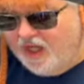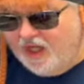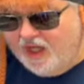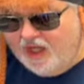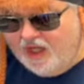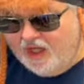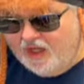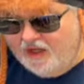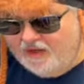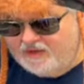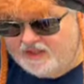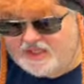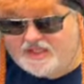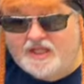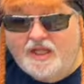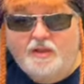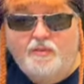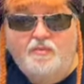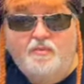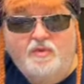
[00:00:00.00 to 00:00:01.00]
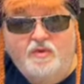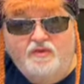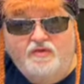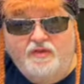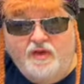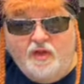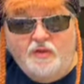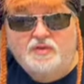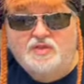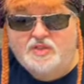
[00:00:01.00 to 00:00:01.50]
Uh, the same
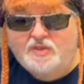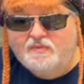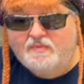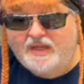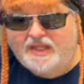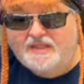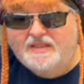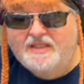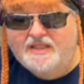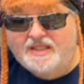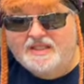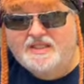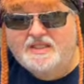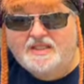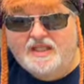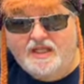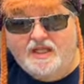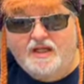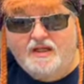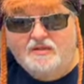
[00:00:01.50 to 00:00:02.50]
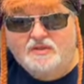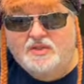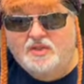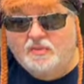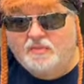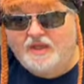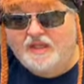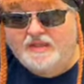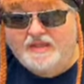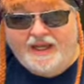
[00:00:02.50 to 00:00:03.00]
folks made this that also
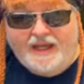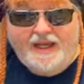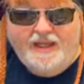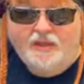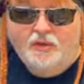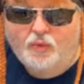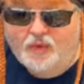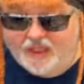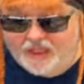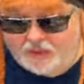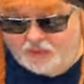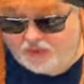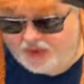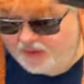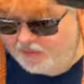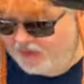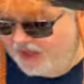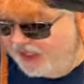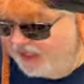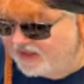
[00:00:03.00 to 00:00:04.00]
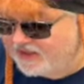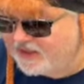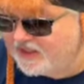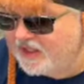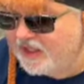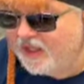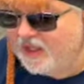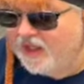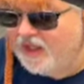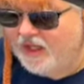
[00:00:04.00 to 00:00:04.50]
made the Halloween remakes,
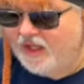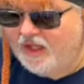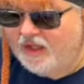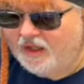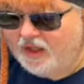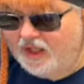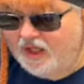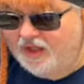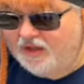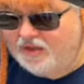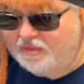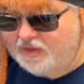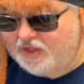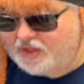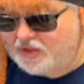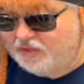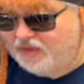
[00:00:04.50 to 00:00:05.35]
uh, the most